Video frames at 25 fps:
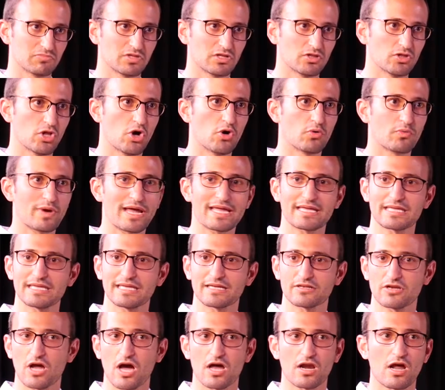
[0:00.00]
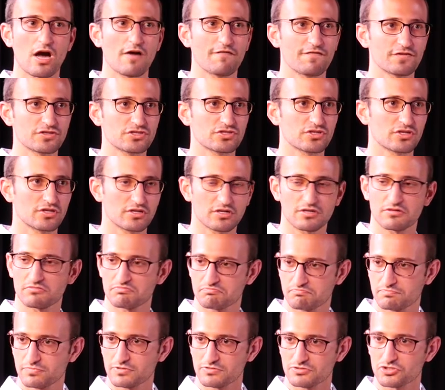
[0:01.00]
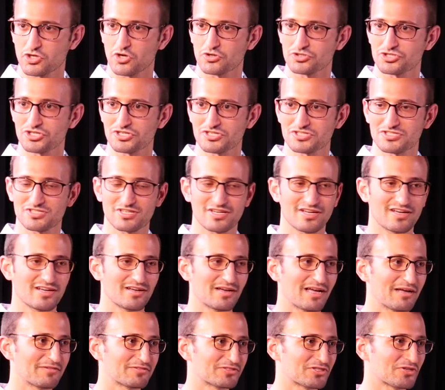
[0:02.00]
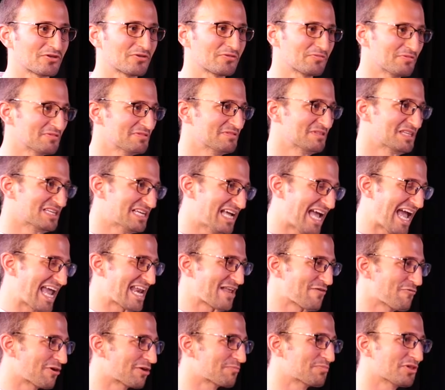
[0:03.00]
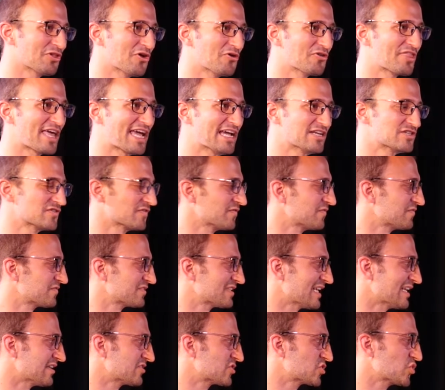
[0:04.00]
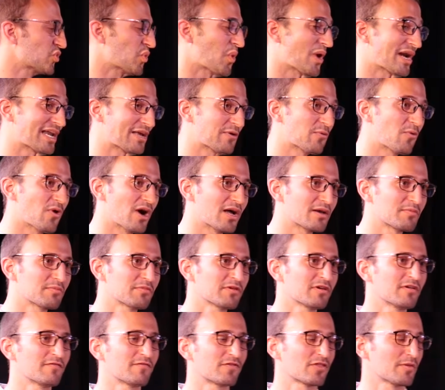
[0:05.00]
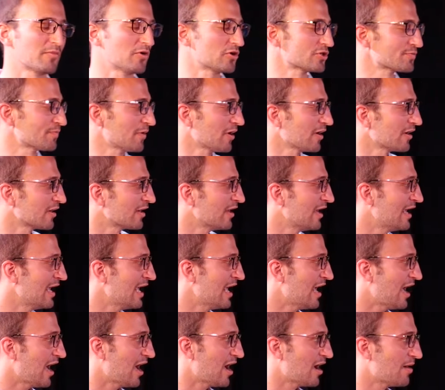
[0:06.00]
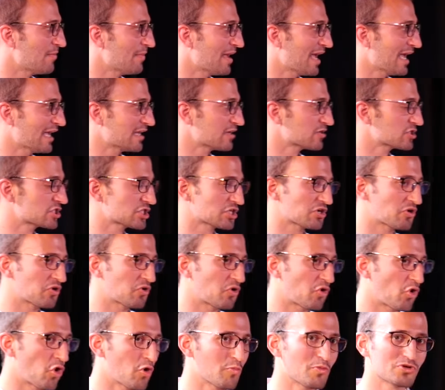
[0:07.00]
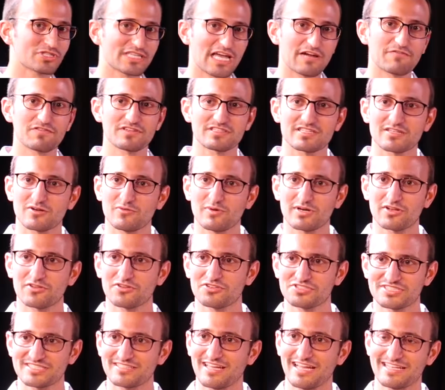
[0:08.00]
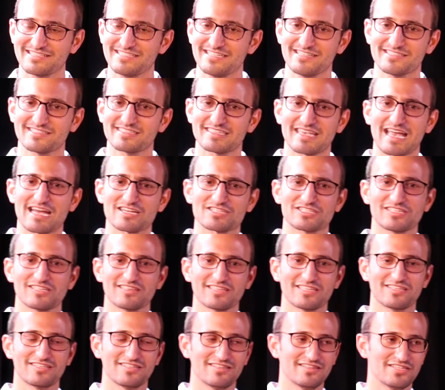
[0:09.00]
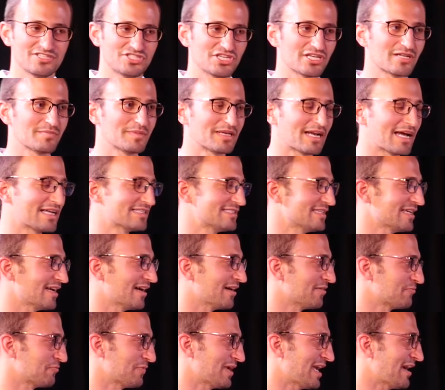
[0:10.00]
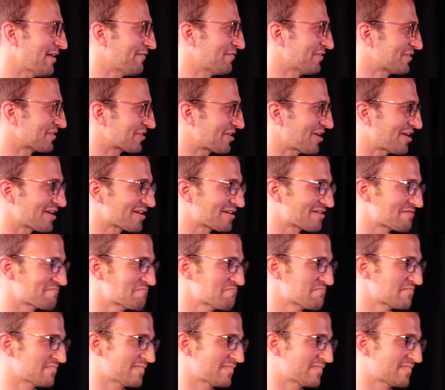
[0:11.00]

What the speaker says: low-ranking non-officer soldiers, so anyone below the age of, say, 21 for the most part. And almost every single one of those ideas is actually a legitimate idea. We haven't gotten